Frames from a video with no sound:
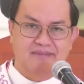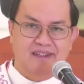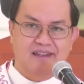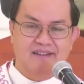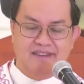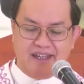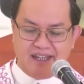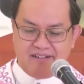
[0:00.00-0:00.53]

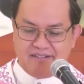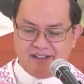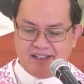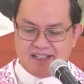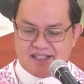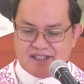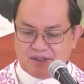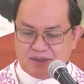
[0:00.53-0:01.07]
There
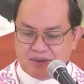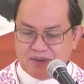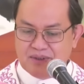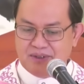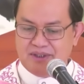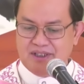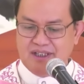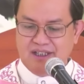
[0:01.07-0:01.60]
is
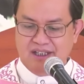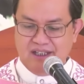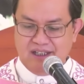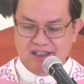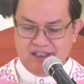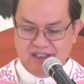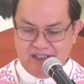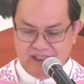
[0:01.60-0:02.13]
good
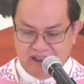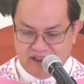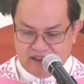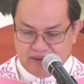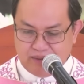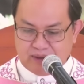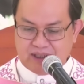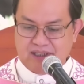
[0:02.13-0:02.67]
in the
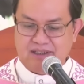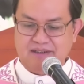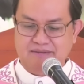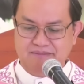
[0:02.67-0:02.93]
world.